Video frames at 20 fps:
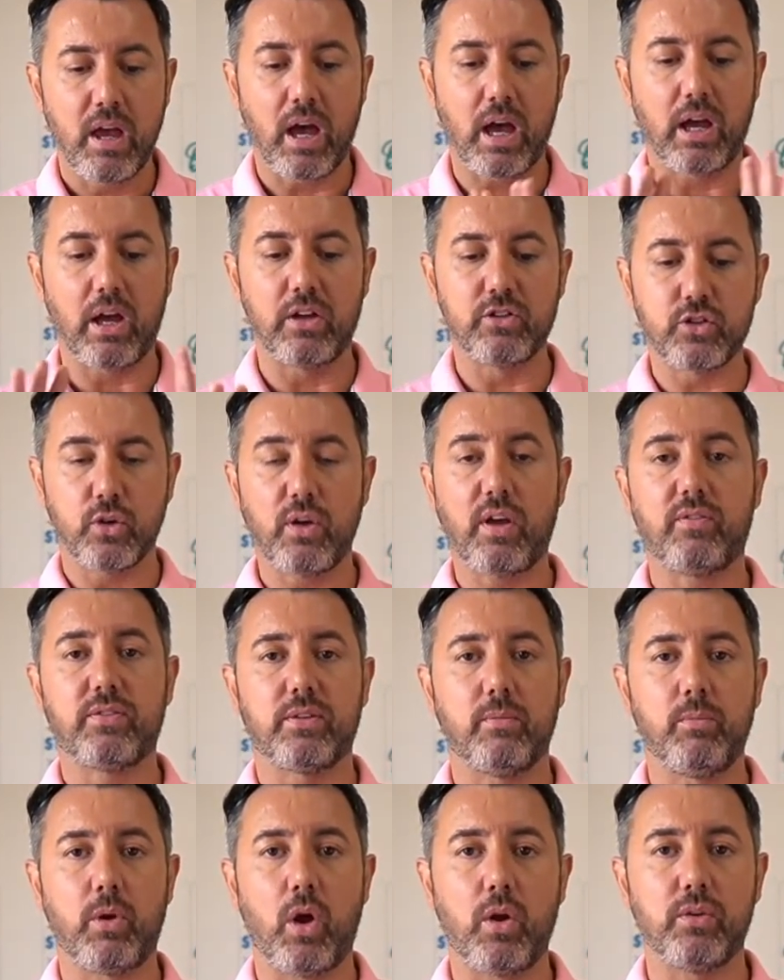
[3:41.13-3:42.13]
I do have
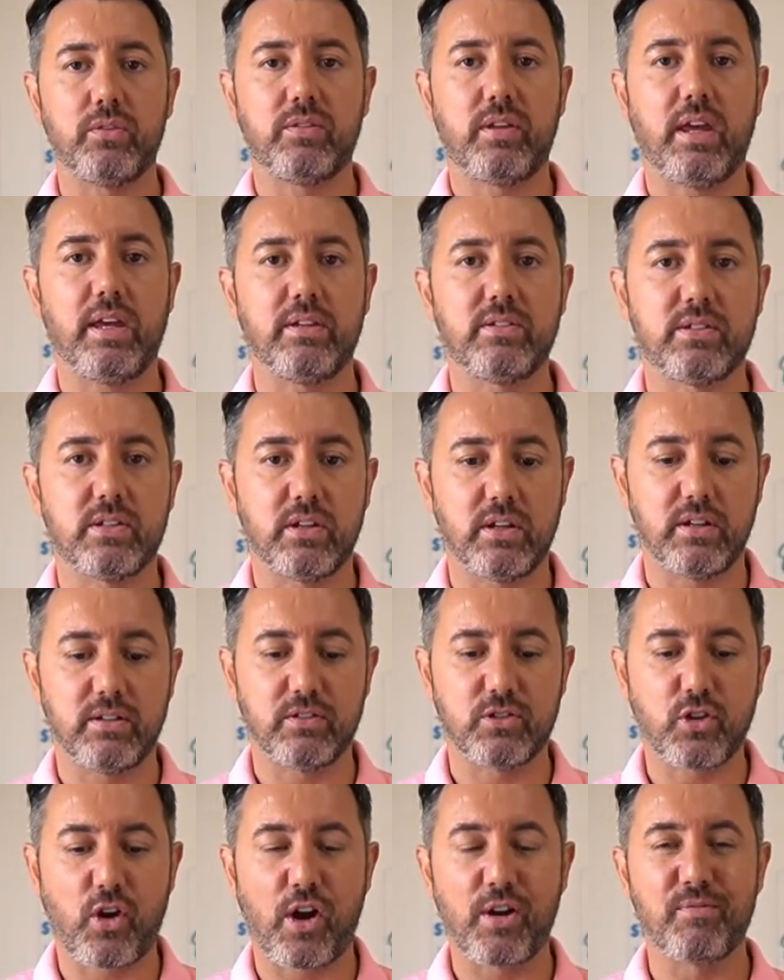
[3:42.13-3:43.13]
some notes here
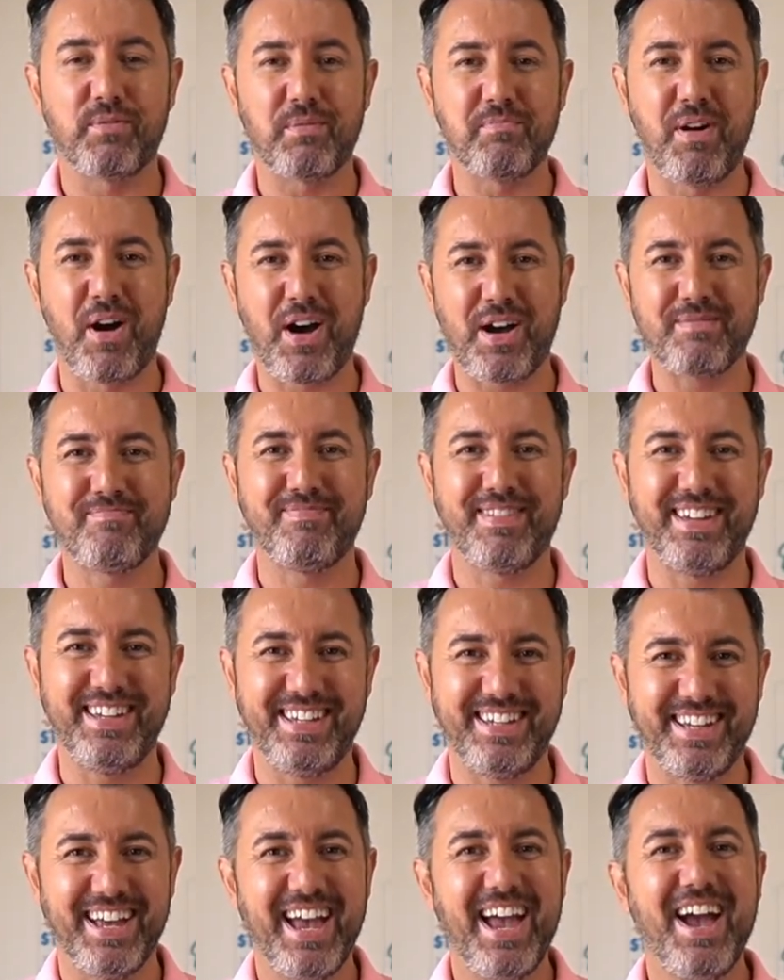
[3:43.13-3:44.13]
to try and remind
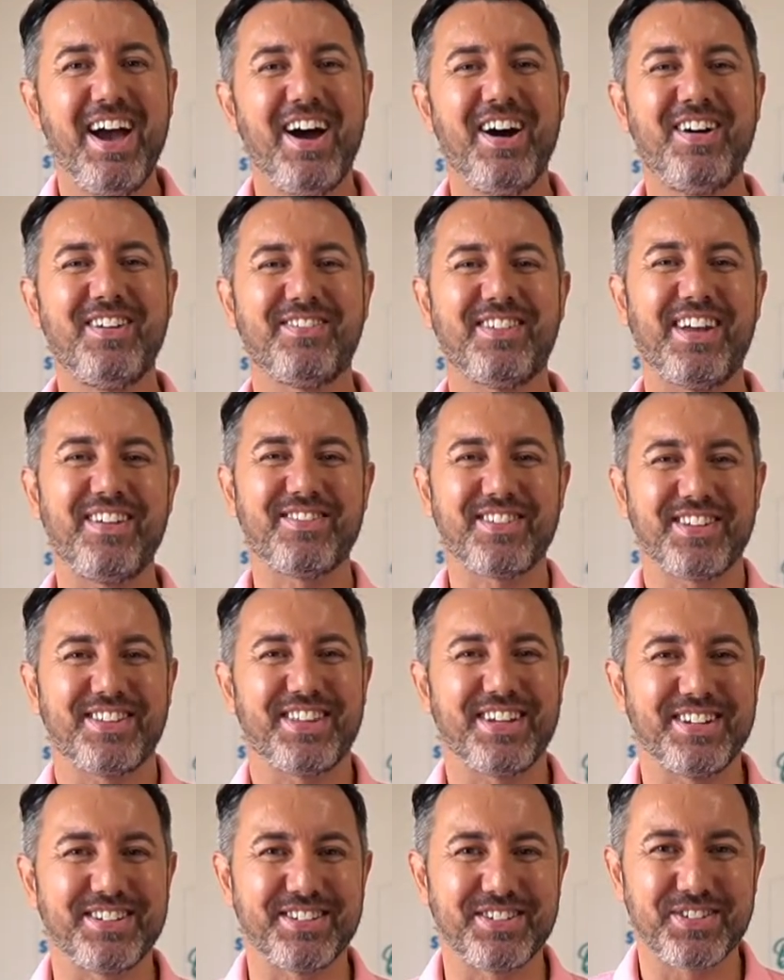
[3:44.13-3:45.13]
me of
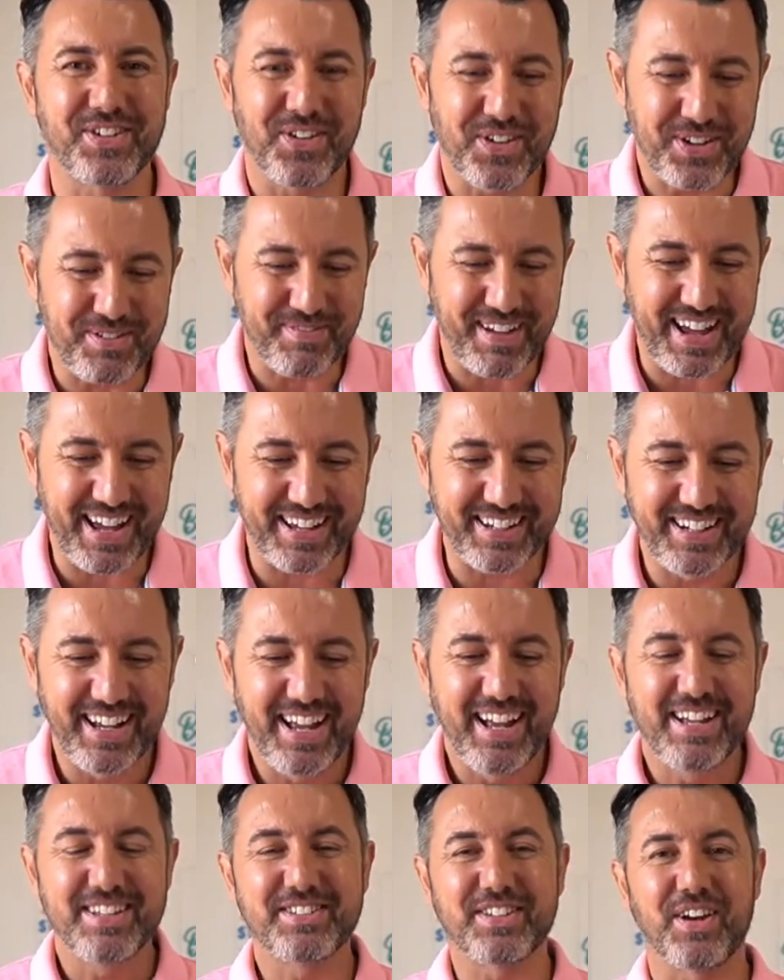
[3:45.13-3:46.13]
everything to talk about.
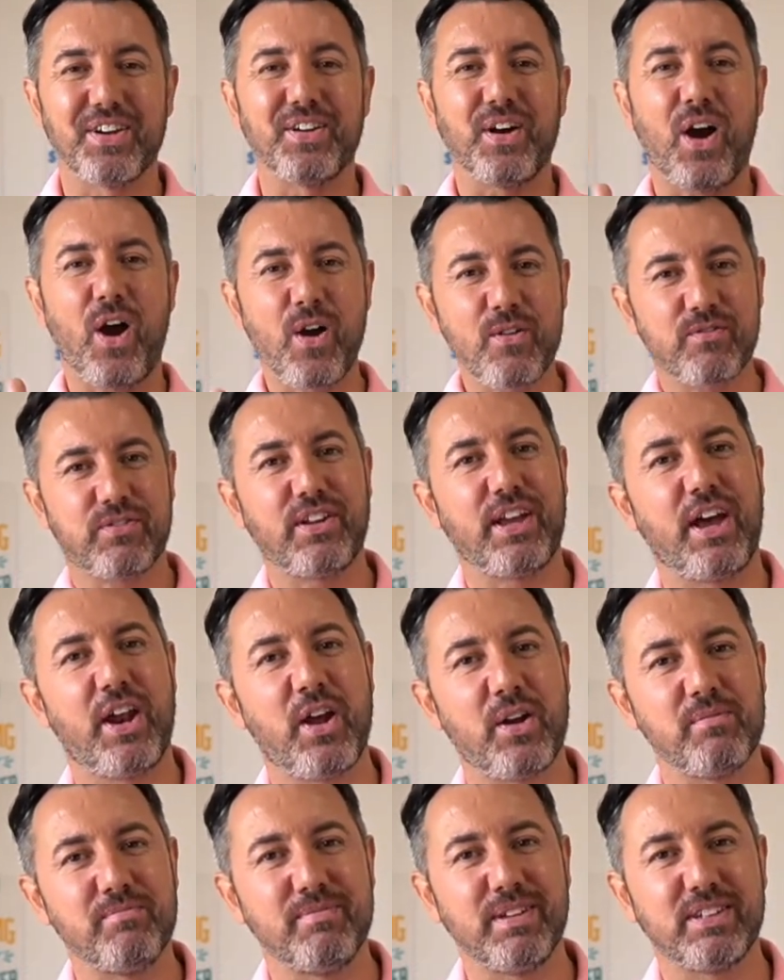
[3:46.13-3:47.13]
So hopefully I
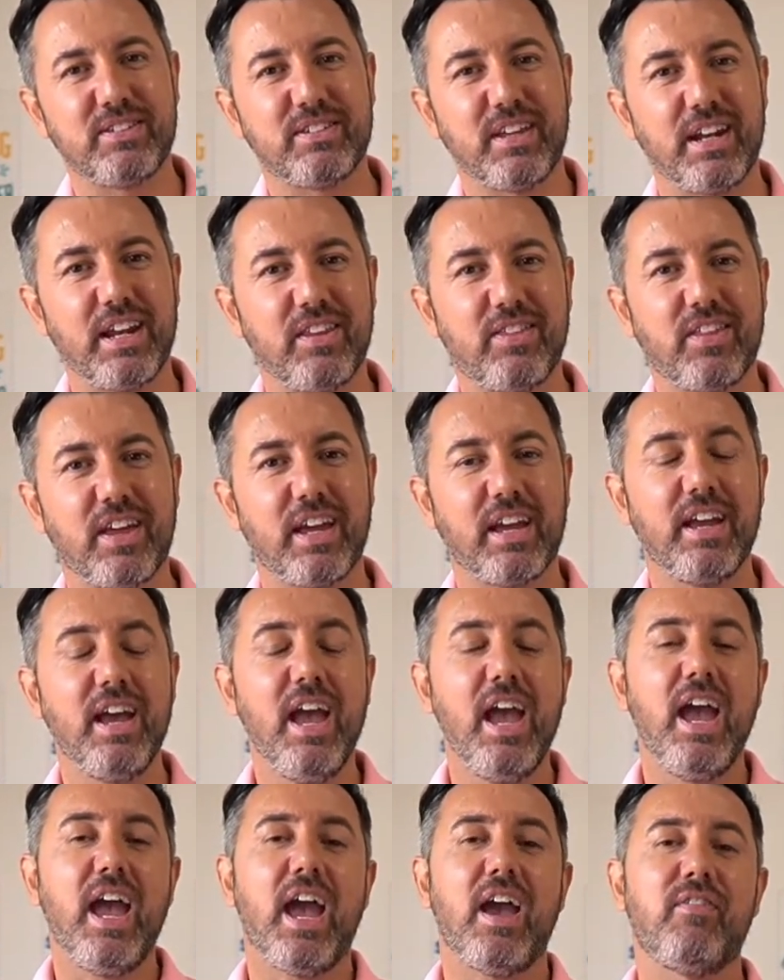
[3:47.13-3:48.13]
don't miss anything.